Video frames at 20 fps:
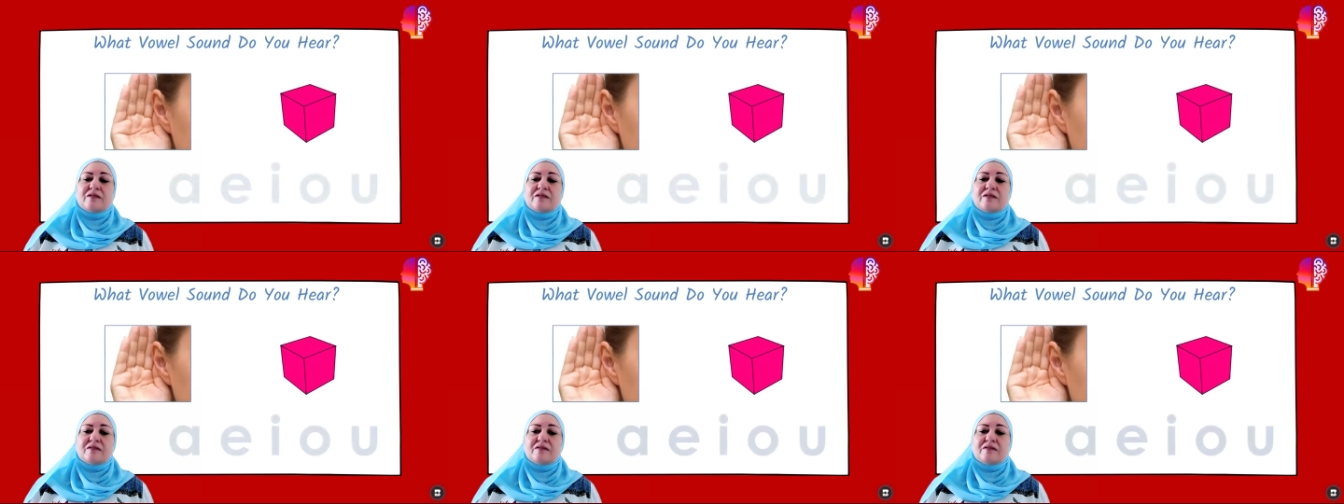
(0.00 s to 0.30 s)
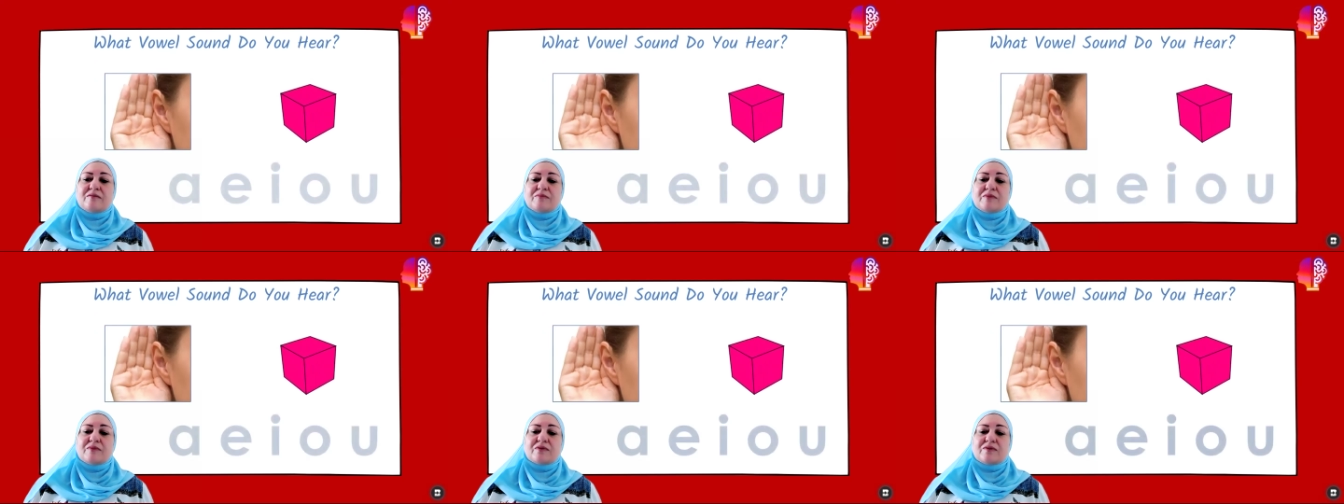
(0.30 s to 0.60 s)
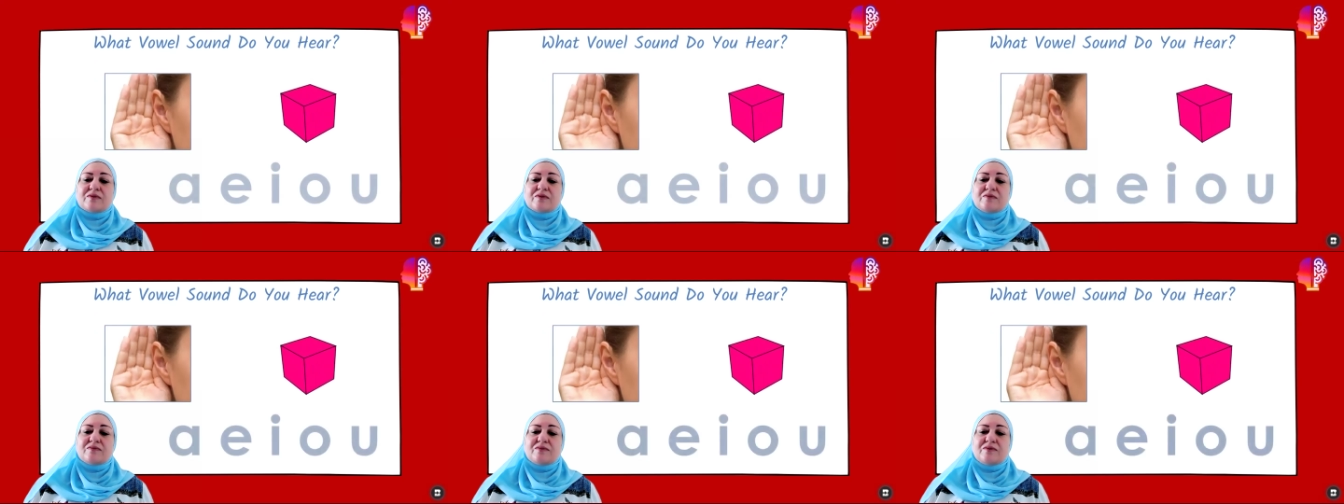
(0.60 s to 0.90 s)
in the
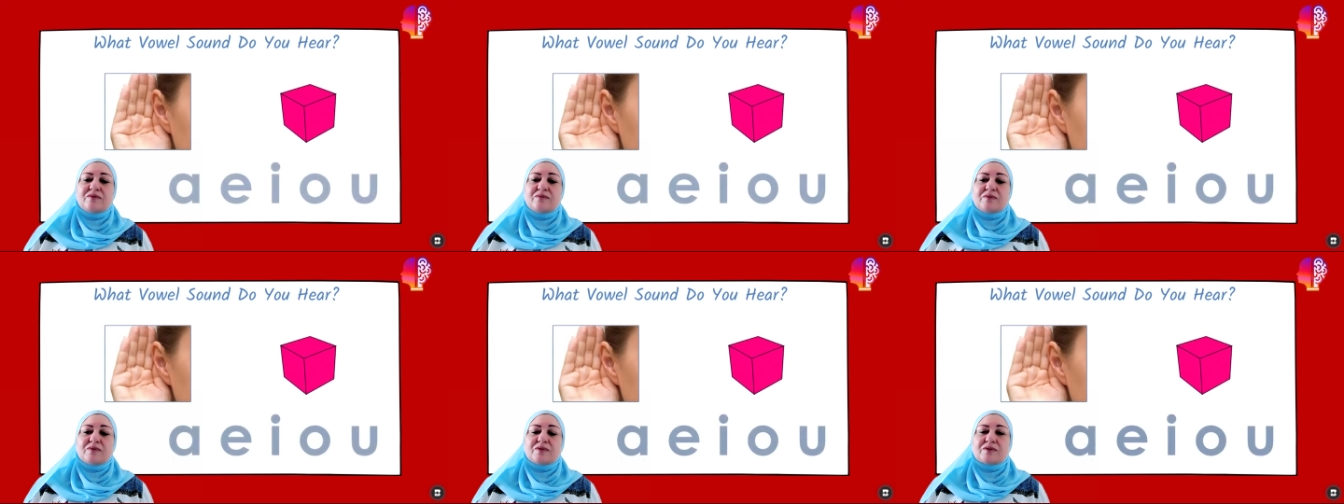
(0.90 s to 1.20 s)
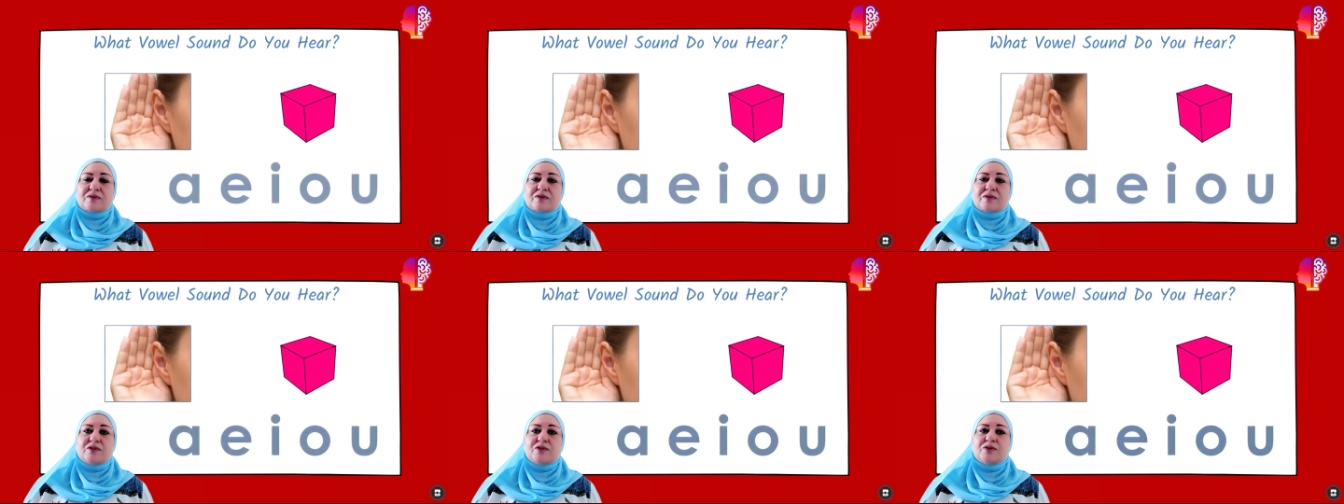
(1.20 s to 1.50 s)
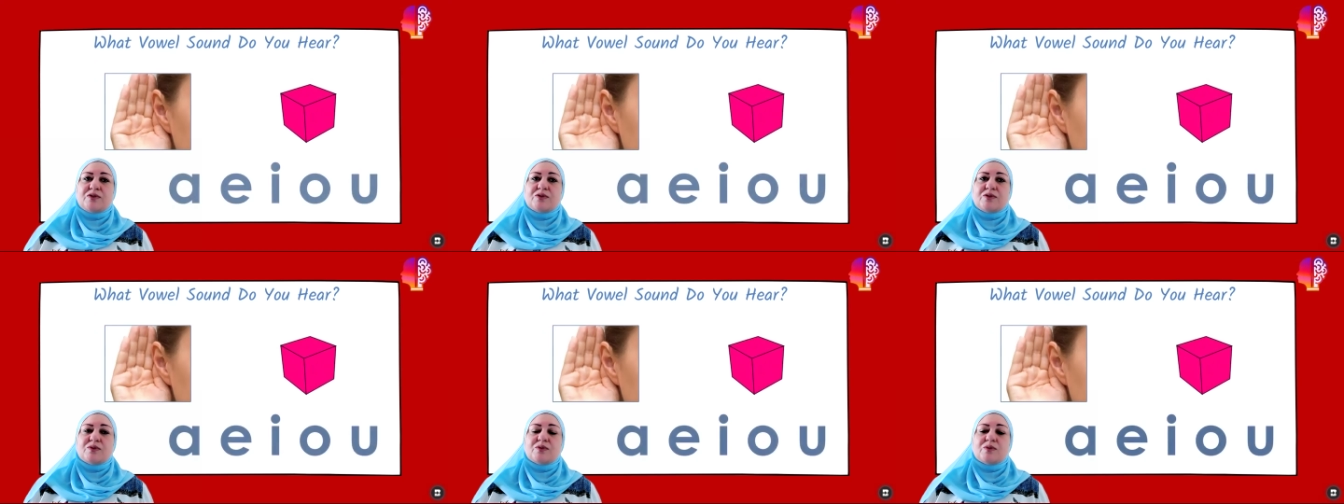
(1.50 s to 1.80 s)
middle of the word
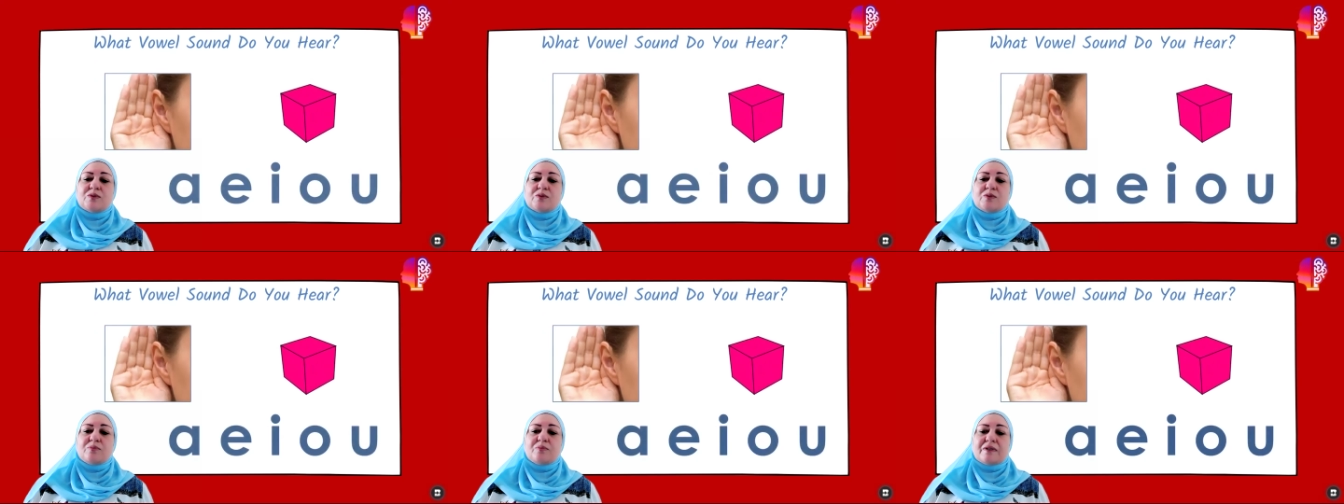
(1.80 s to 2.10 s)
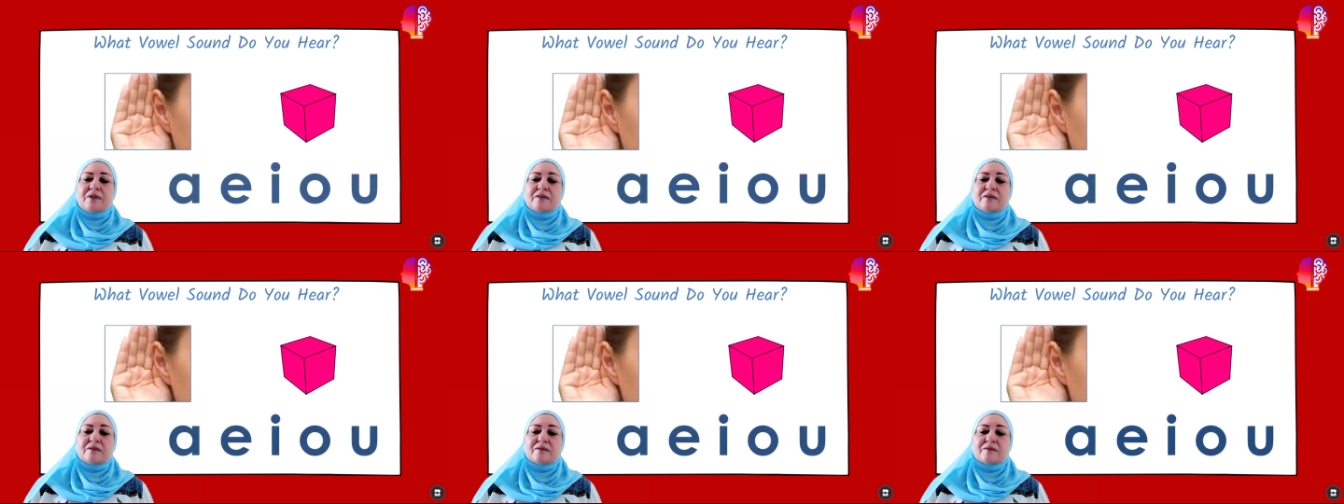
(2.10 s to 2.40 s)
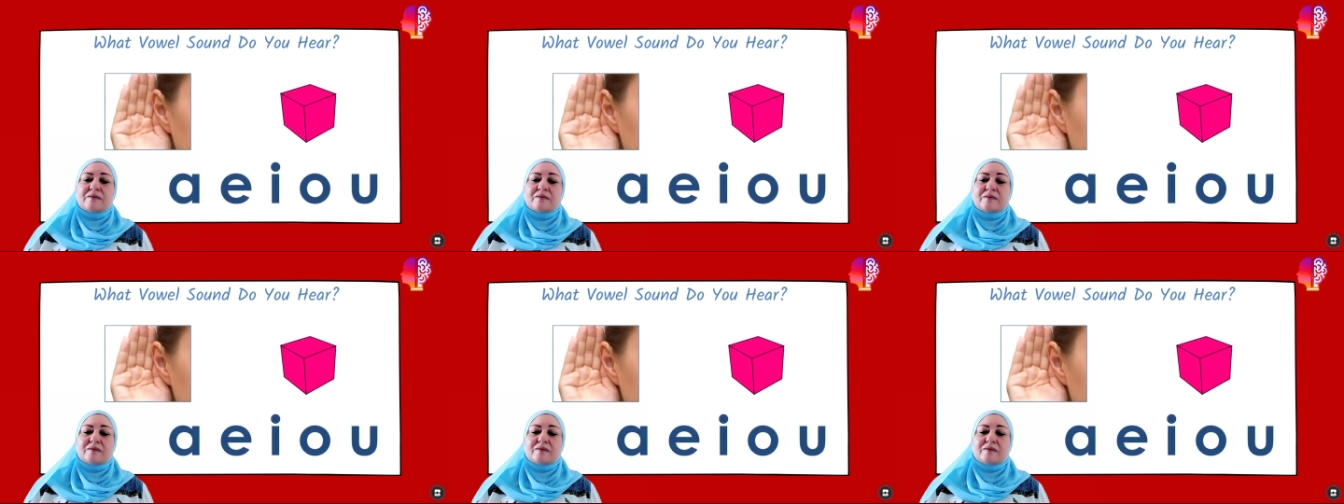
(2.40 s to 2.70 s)
cube?
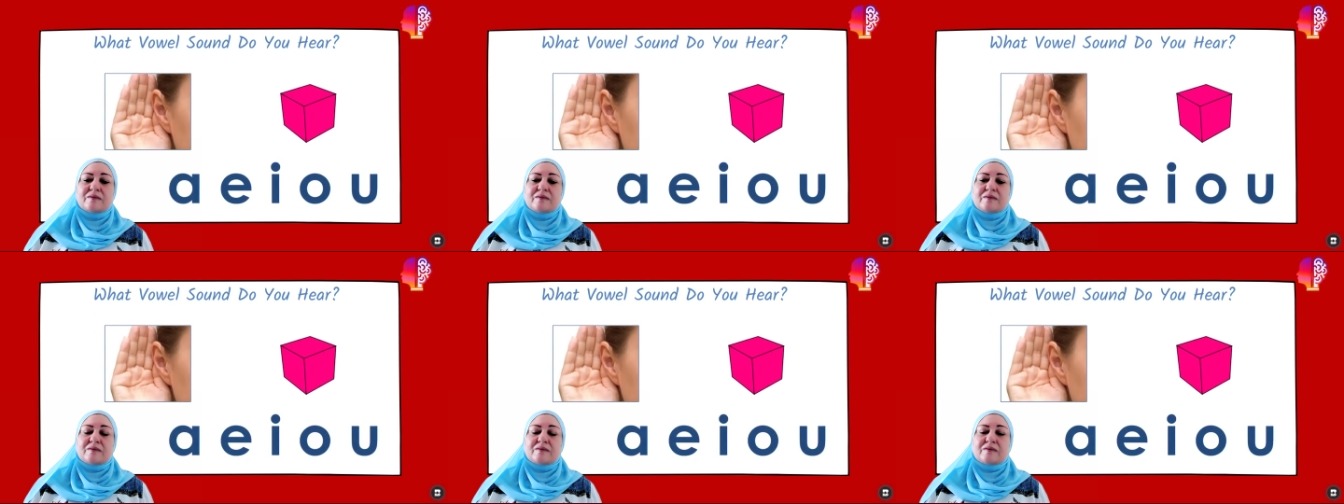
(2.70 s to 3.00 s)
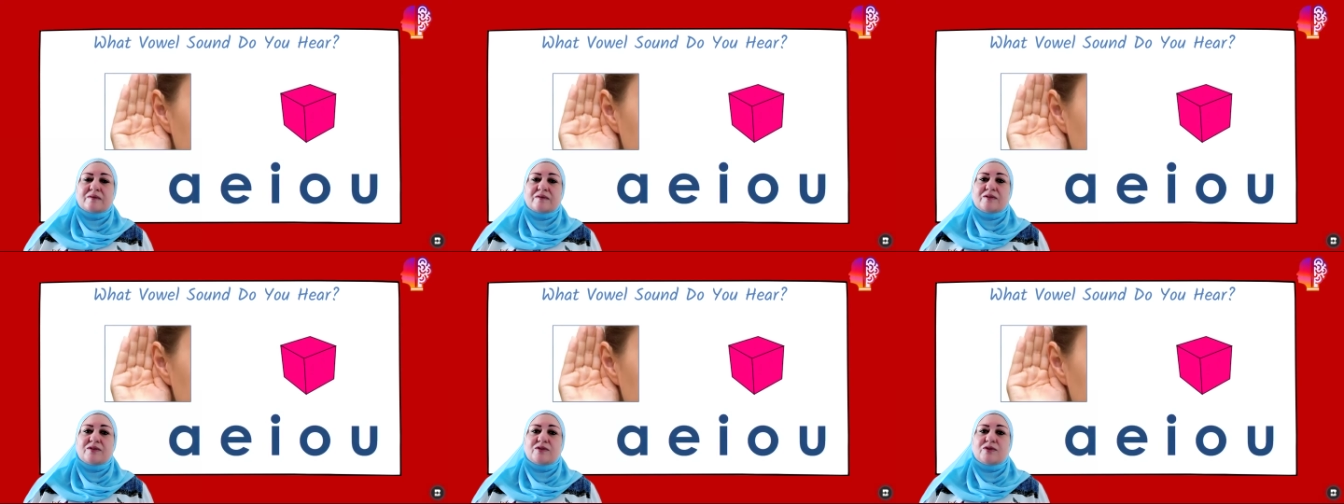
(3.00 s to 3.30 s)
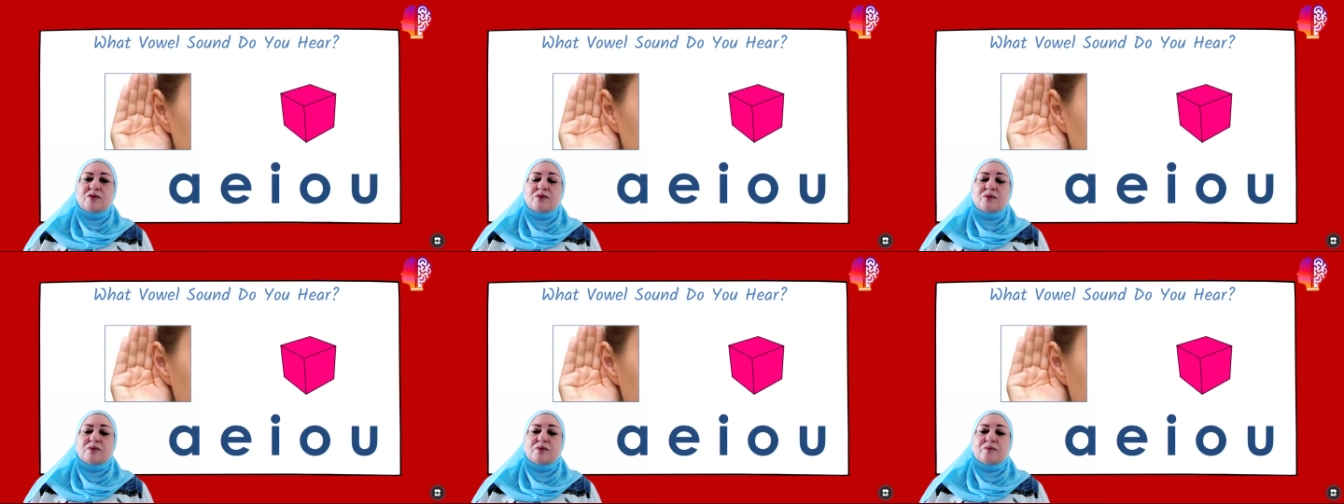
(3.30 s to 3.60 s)

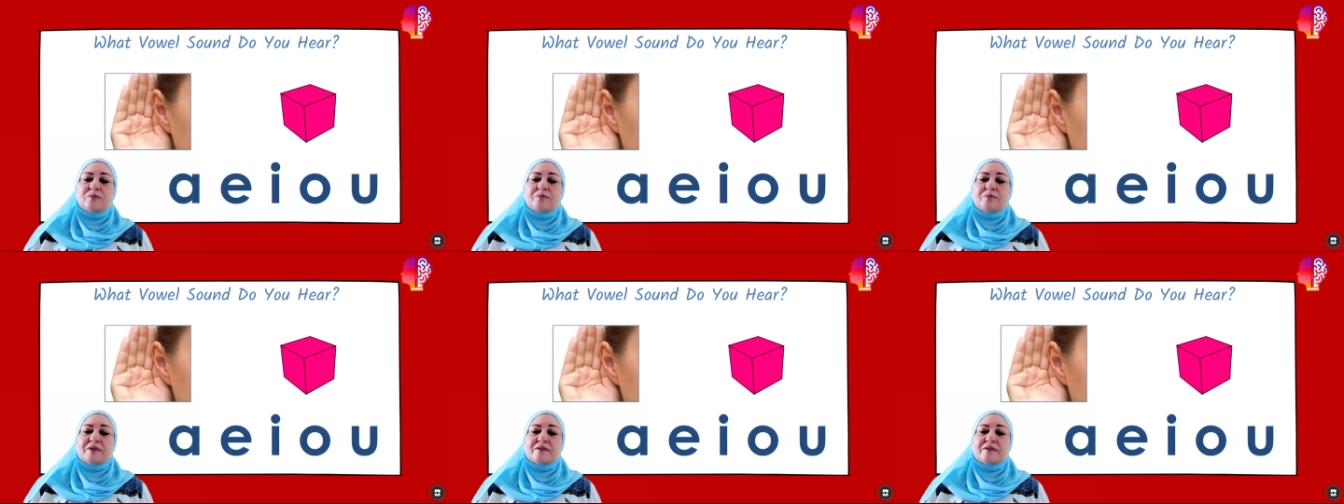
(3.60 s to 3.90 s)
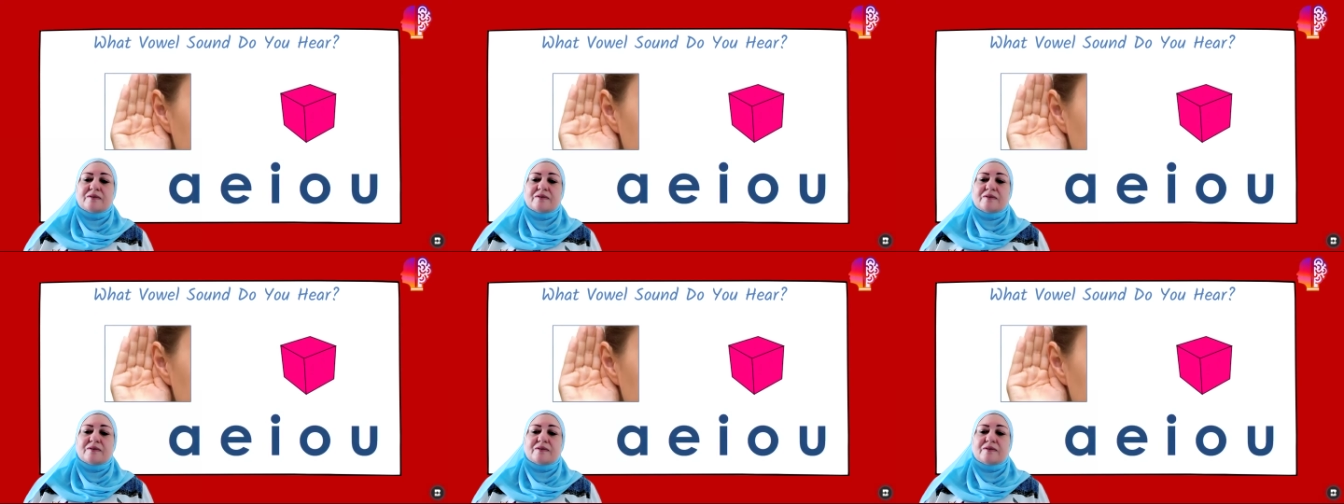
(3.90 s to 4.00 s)
Cube.